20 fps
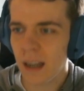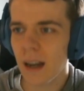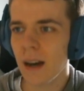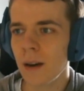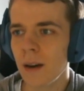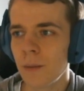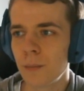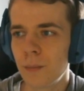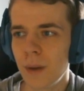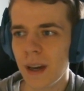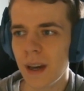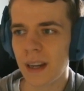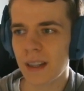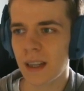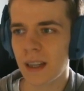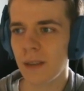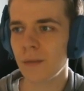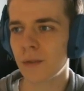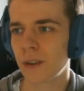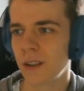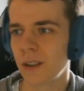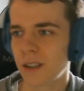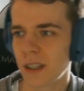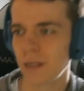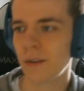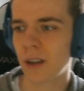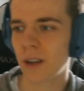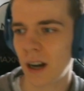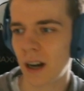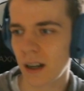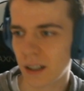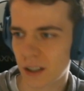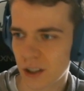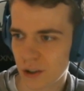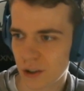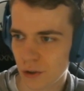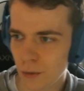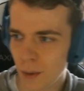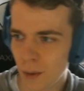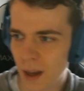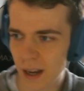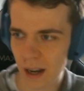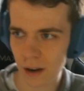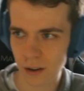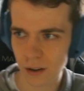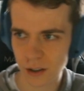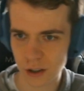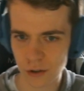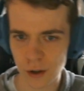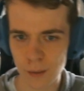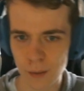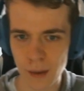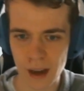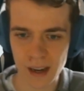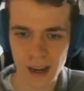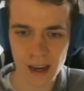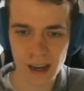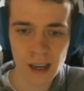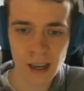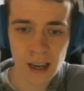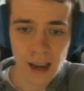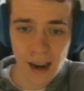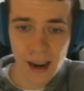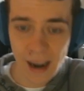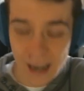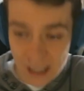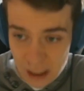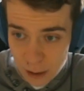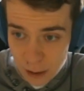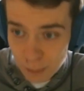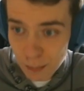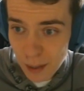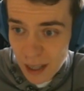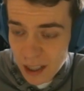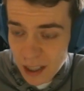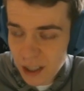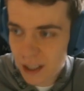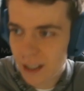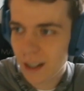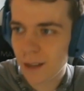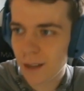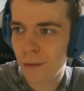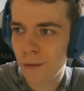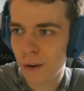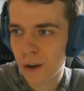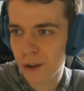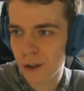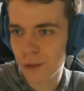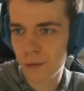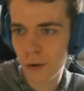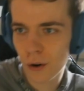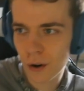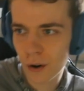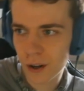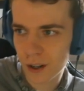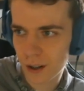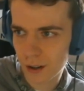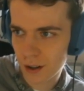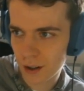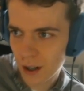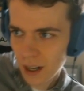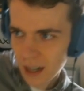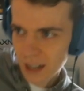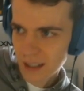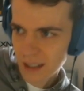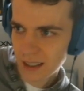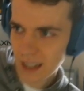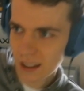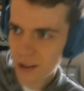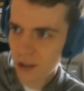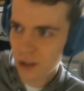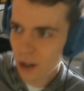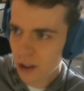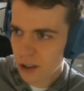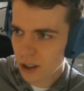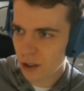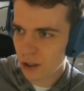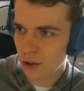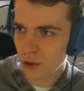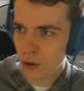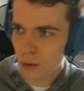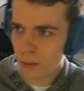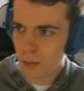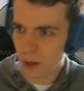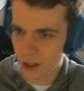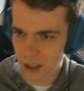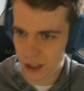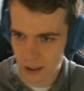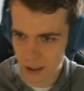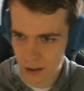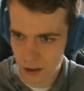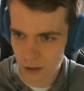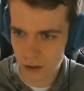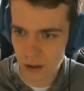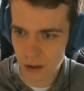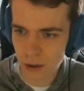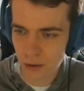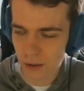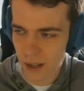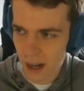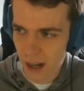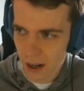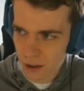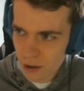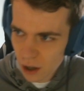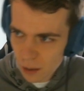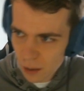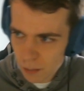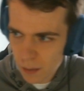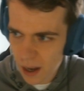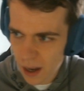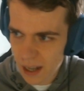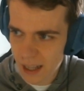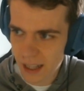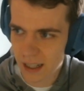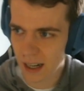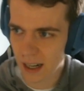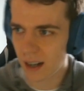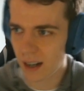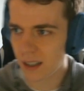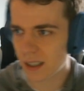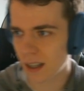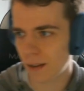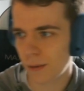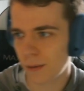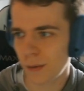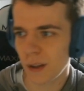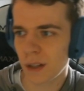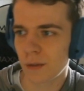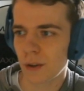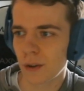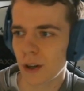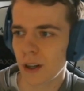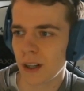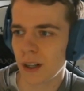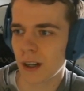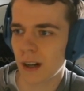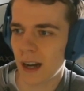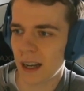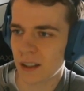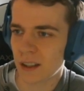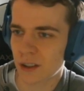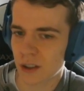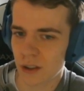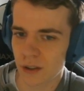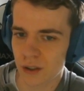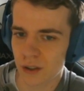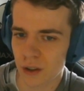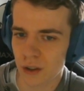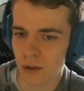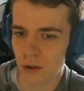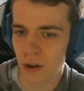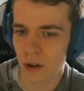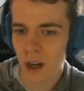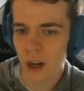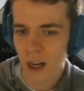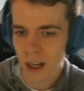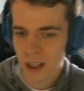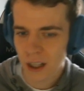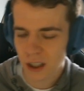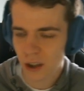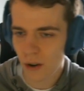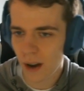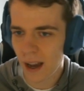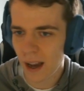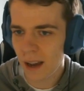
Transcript: a big difference if a card is 2 mana or 3 mana, especially for the warrior. That doesn't do much at turn 2. There are not many cards that fit warrior at turn 2. So